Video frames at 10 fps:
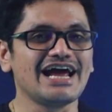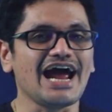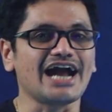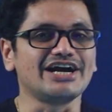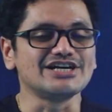
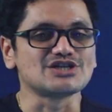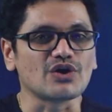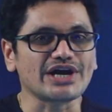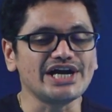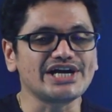And it is
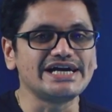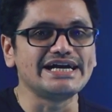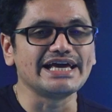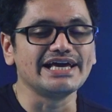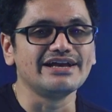located
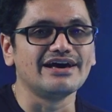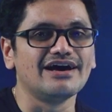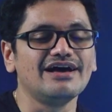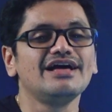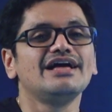in
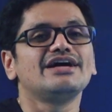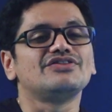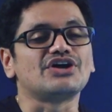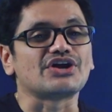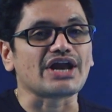the
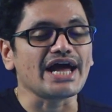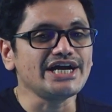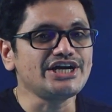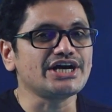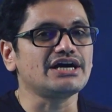
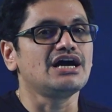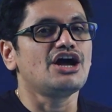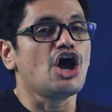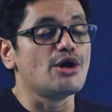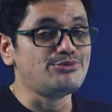right
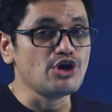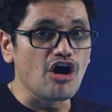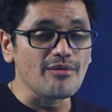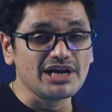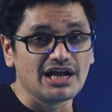
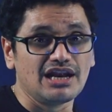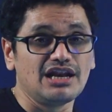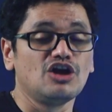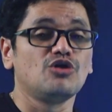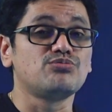abdominal
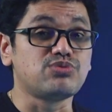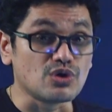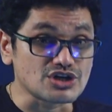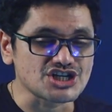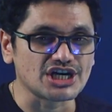
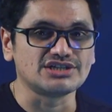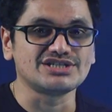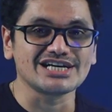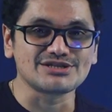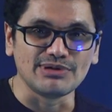portion
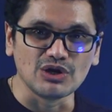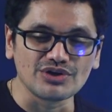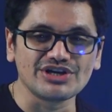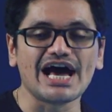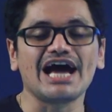just below
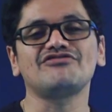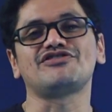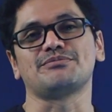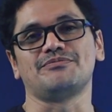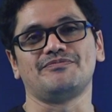the
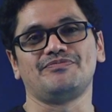diaphragm.